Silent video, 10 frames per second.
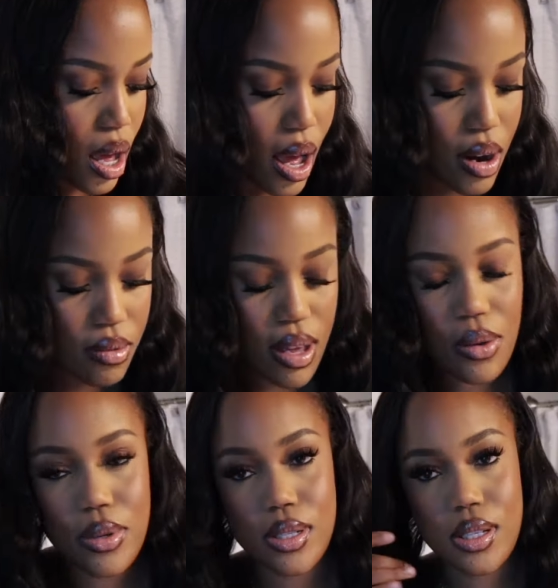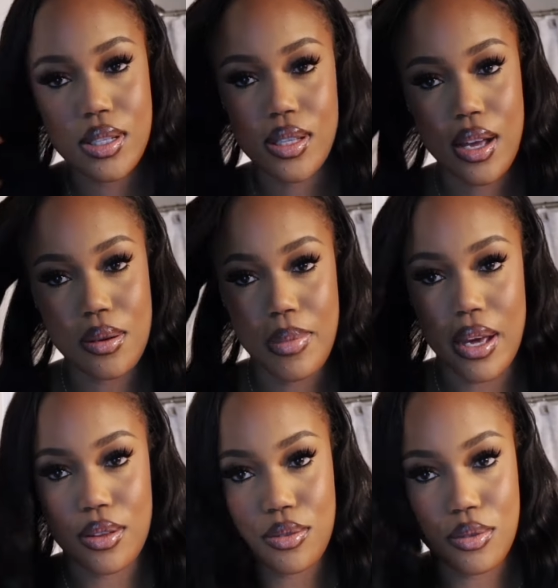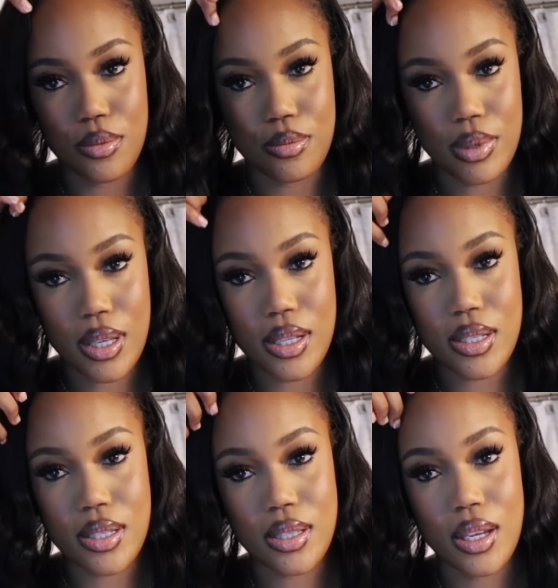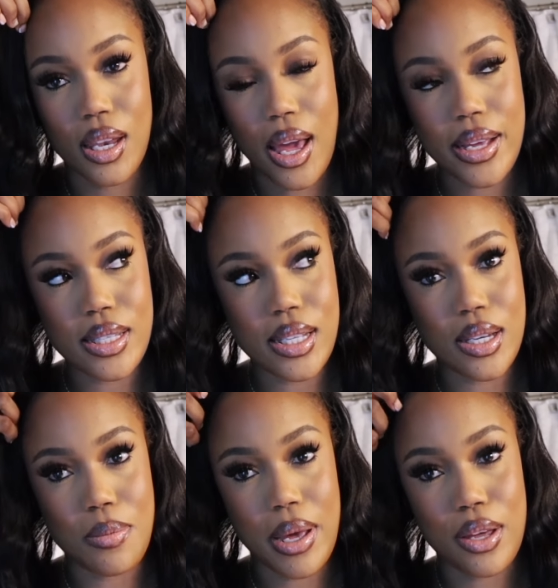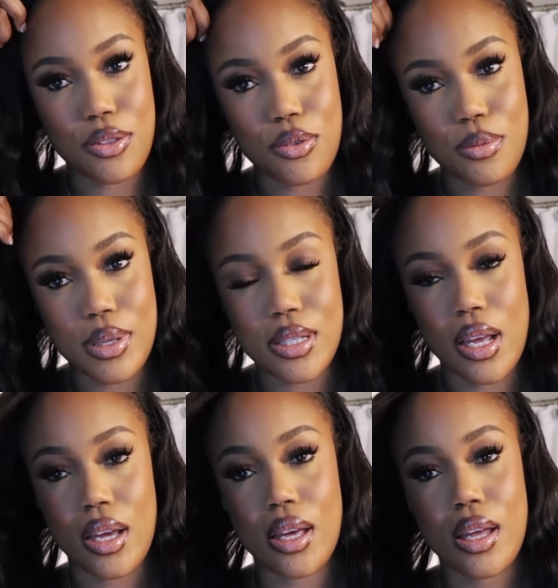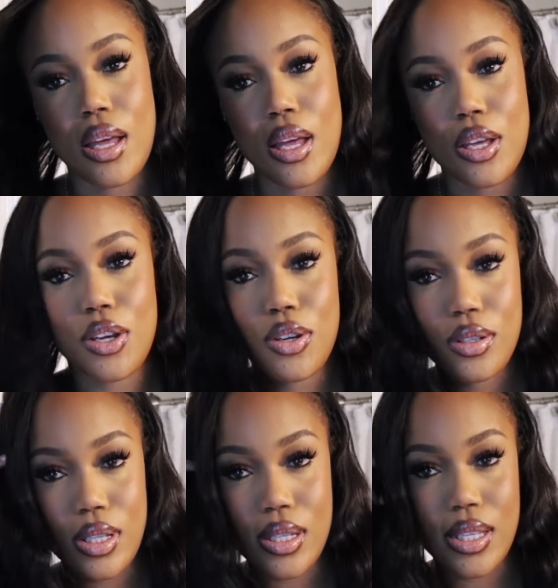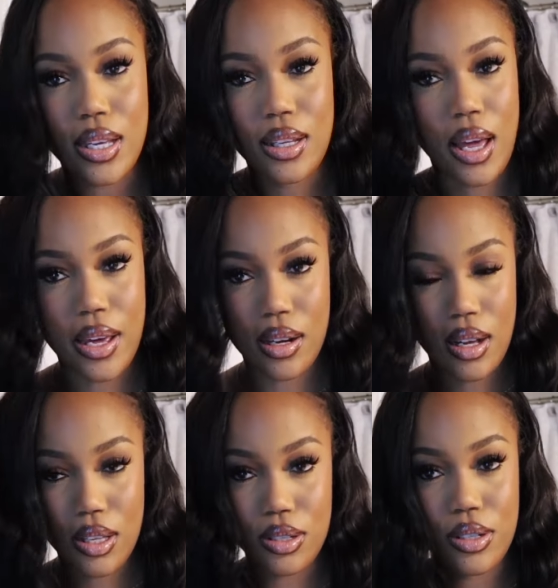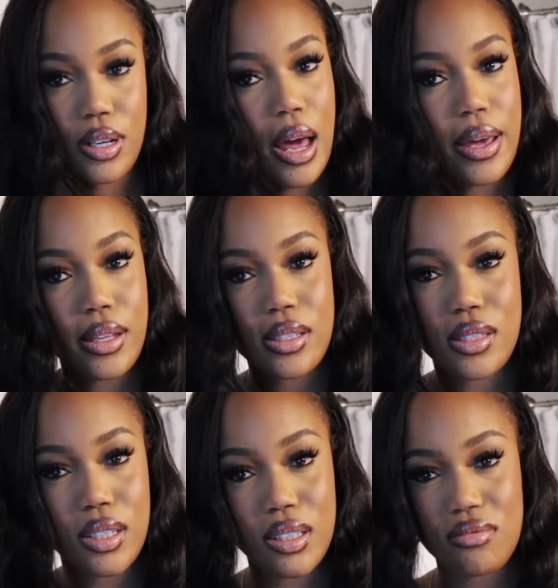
I don't like when it's inside the bathroom because the light in the bathroom is like, you know, the daylight color light.